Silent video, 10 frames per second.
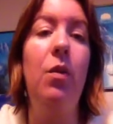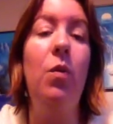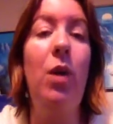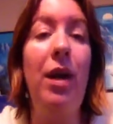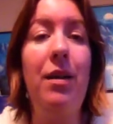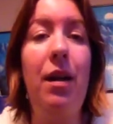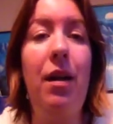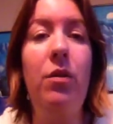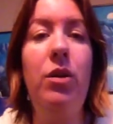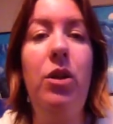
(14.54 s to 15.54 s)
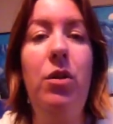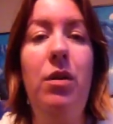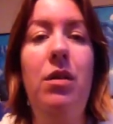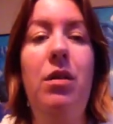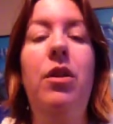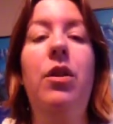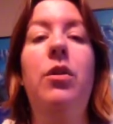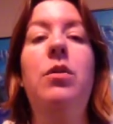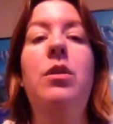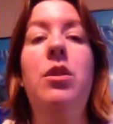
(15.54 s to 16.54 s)
Right now, you need to
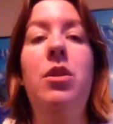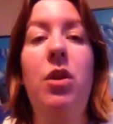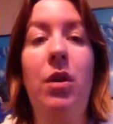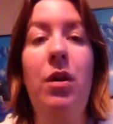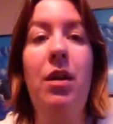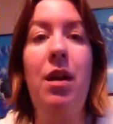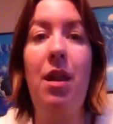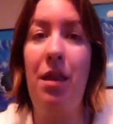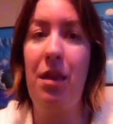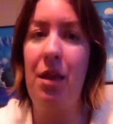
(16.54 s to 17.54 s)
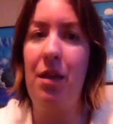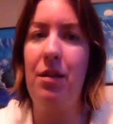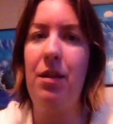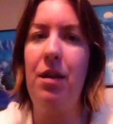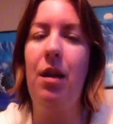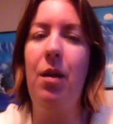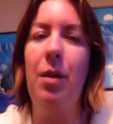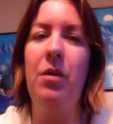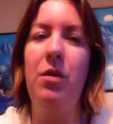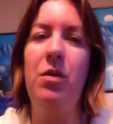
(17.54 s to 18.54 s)
know certain things
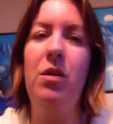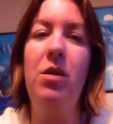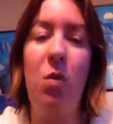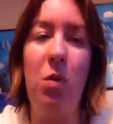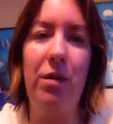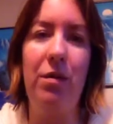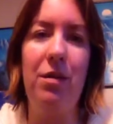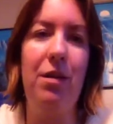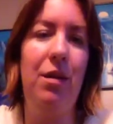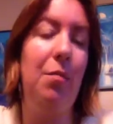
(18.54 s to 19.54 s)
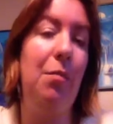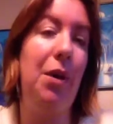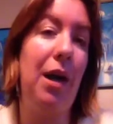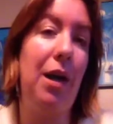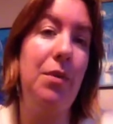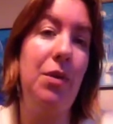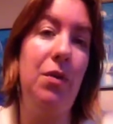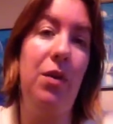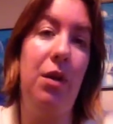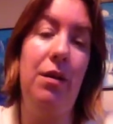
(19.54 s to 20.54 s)
about using oils that perhaps you have
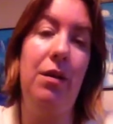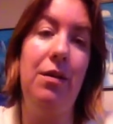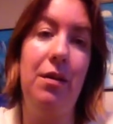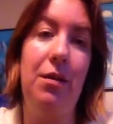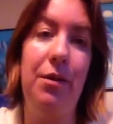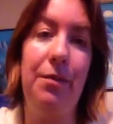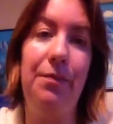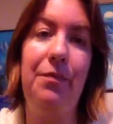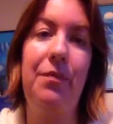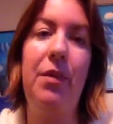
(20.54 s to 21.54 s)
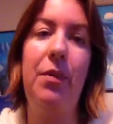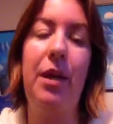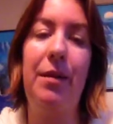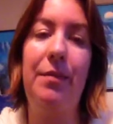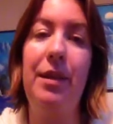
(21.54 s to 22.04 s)
not considered. Okay.